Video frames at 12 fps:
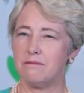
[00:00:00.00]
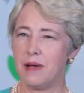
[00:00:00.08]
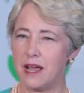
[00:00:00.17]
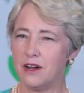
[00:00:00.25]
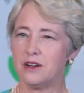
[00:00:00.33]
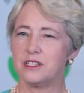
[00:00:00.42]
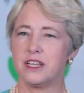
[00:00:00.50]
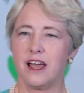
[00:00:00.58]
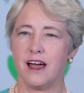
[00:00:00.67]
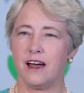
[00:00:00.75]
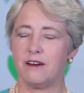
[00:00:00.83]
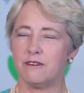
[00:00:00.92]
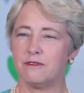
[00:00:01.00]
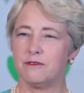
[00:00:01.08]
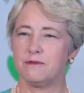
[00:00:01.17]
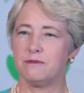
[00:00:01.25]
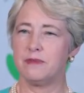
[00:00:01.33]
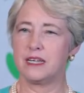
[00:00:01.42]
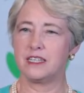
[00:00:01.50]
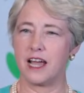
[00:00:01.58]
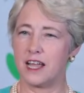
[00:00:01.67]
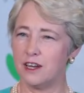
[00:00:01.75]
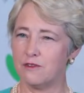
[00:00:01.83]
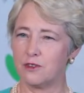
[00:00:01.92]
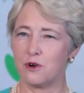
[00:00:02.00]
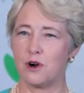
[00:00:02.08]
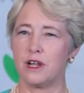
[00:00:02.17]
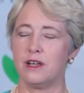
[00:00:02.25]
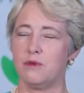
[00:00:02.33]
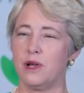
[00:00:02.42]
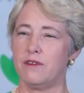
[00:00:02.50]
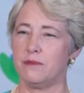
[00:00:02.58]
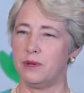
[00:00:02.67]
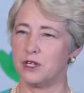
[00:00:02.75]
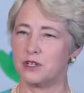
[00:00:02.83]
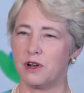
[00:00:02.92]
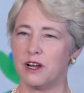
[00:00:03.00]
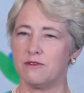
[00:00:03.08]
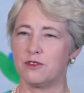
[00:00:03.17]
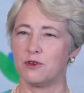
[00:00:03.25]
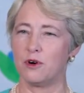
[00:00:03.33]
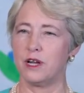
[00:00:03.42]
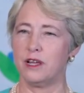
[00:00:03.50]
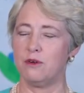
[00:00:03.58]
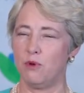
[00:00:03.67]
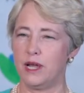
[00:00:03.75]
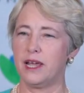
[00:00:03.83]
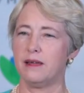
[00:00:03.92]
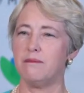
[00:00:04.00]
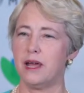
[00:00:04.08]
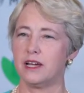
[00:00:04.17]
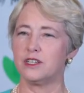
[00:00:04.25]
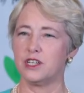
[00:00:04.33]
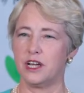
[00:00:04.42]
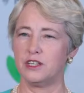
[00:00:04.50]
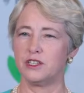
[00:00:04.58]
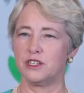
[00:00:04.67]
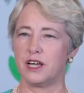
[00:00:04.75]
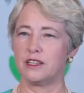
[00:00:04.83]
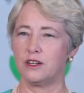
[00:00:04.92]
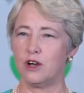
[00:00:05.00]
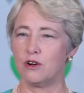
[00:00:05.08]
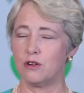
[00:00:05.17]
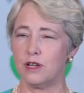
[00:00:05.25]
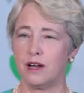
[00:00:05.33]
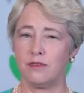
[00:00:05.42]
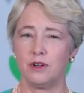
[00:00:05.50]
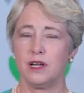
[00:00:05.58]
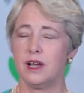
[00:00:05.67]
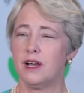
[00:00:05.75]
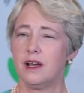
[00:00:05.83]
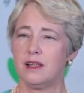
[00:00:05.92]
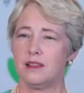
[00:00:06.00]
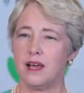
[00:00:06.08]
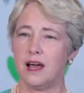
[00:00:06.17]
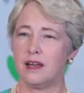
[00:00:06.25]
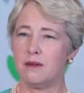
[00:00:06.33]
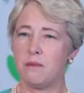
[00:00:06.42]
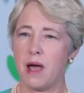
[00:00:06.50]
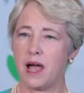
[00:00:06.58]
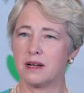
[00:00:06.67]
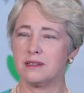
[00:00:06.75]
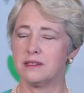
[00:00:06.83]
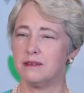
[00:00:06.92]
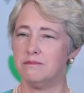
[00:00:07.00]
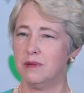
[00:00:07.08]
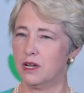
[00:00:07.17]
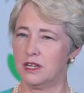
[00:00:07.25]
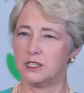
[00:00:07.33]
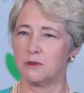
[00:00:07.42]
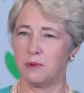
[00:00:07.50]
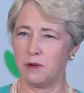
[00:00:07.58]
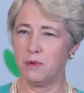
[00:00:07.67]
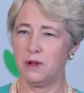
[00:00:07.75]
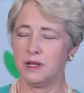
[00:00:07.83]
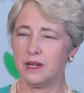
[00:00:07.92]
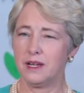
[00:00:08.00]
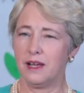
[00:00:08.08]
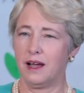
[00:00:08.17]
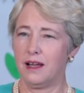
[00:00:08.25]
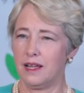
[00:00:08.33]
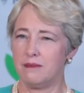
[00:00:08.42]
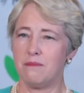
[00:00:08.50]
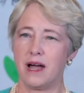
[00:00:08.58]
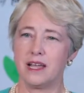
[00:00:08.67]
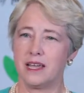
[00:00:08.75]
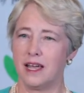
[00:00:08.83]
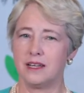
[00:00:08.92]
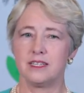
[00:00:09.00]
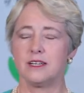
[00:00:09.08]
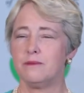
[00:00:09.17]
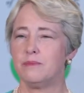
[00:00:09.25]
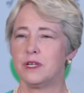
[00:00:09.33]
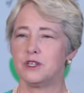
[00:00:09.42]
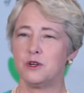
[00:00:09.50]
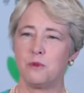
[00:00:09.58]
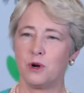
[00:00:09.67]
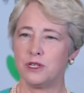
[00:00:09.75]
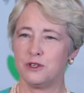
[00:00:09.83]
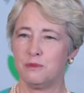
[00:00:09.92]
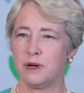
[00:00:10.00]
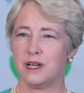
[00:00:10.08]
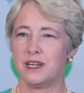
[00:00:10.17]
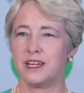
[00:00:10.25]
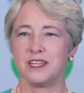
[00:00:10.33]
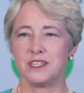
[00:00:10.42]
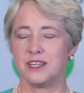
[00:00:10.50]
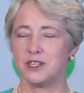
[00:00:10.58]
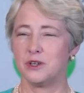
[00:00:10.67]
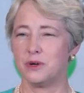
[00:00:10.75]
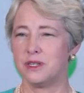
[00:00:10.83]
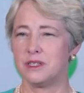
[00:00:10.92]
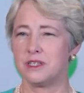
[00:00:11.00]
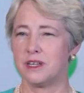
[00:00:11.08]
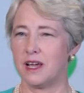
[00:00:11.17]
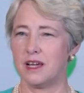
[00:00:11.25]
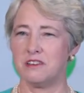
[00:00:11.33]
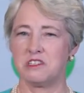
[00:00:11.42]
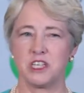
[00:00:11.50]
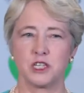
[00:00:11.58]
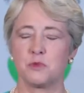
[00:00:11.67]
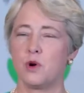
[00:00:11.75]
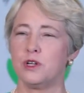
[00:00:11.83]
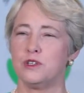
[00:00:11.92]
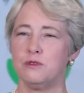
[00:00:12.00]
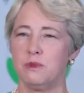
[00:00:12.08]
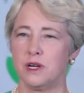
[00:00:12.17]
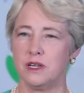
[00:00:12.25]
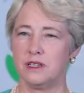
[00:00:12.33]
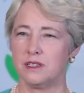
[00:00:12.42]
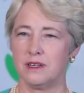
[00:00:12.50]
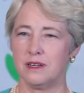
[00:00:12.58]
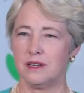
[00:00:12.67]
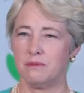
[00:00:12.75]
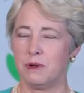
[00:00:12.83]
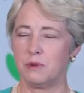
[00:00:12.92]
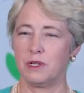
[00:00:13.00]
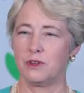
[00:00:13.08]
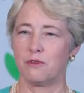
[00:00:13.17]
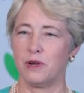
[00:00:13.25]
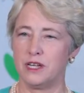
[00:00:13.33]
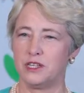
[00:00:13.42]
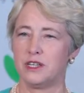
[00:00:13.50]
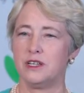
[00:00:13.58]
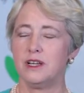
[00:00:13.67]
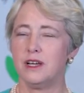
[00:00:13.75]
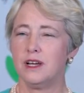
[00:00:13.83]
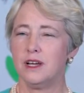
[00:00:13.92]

mayors have executive authority, we have administrative authority, we can make changes at the local level that impact millions of people. Uh, in my case, 2.2 million constituents and 6.2 million people in the region